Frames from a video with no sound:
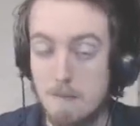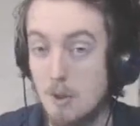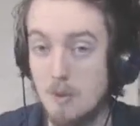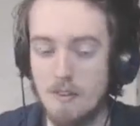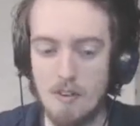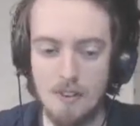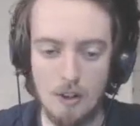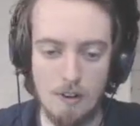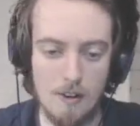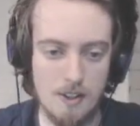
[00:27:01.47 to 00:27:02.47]
move everything
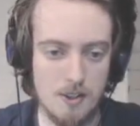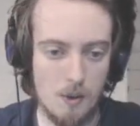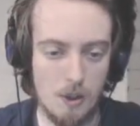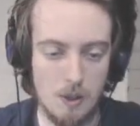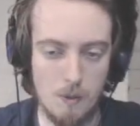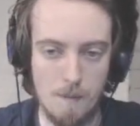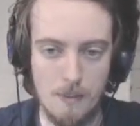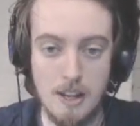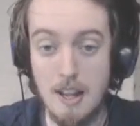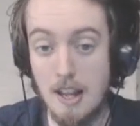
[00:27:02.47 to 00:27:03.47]
around. It's not what you want.
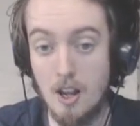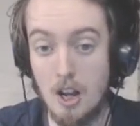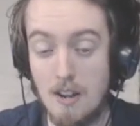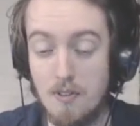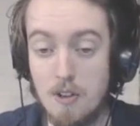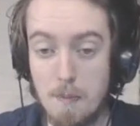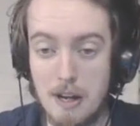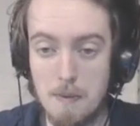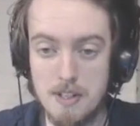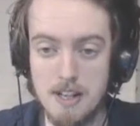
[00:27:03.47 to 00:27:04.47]
If you've made
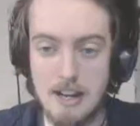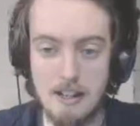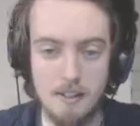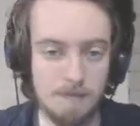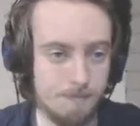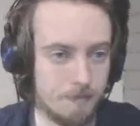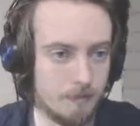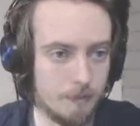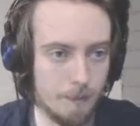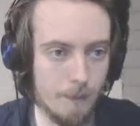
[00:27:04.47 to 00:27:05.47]
a mistake,
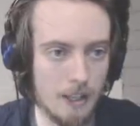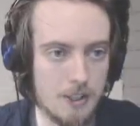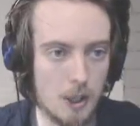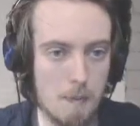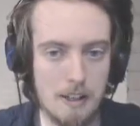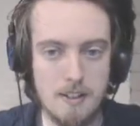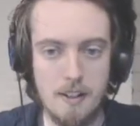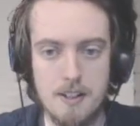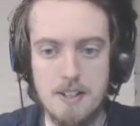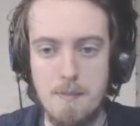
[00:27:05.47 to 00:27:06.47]
let's go back to
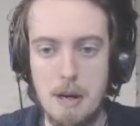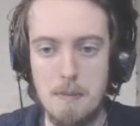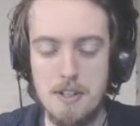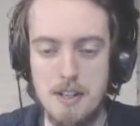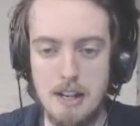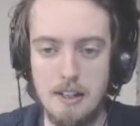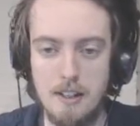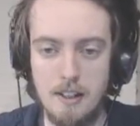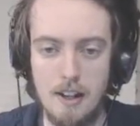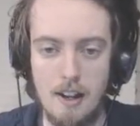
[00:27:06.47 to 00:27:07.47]
this. If you've made a
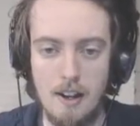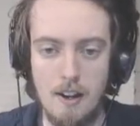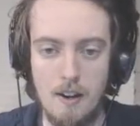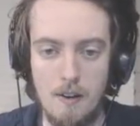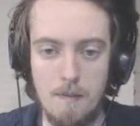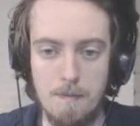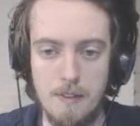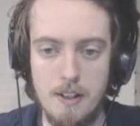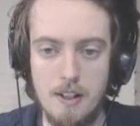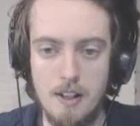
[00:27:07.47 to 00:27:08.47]
mistake, and
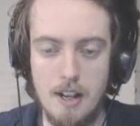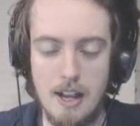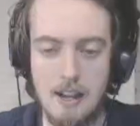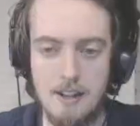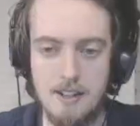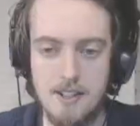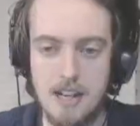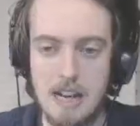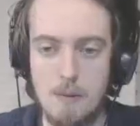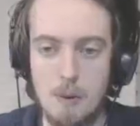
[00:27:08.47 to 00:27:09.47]
let's
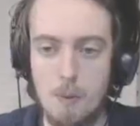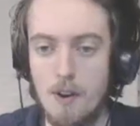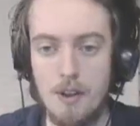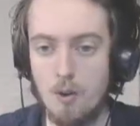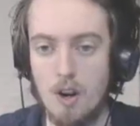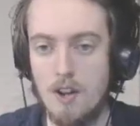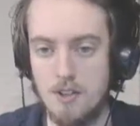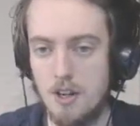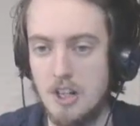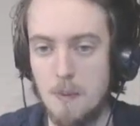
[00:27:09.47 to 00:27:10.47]
say we want the
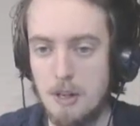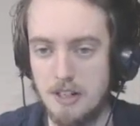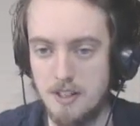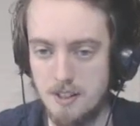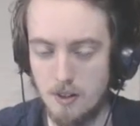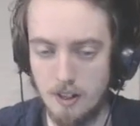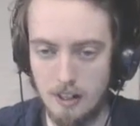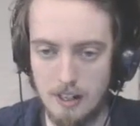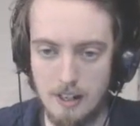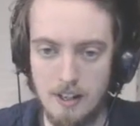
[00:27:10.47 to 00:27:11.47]
grass on the objects and token
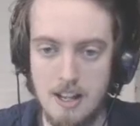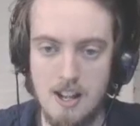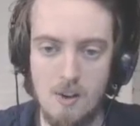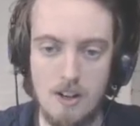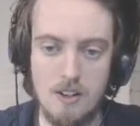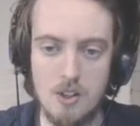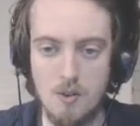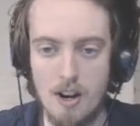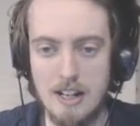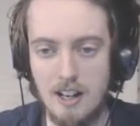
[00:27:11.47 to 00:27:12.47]
layer, what you do is
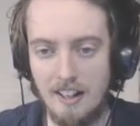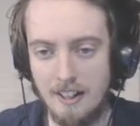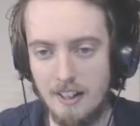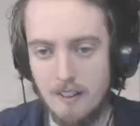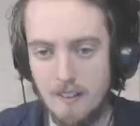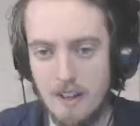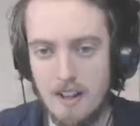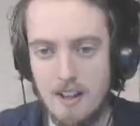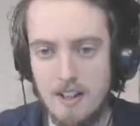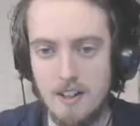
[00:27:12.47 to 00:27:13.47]
right click,
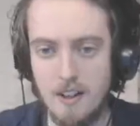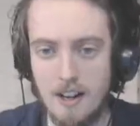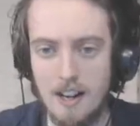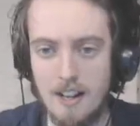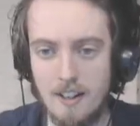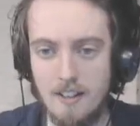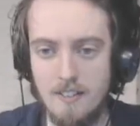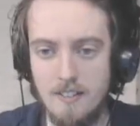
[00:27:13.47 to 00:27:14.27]
you go to layer,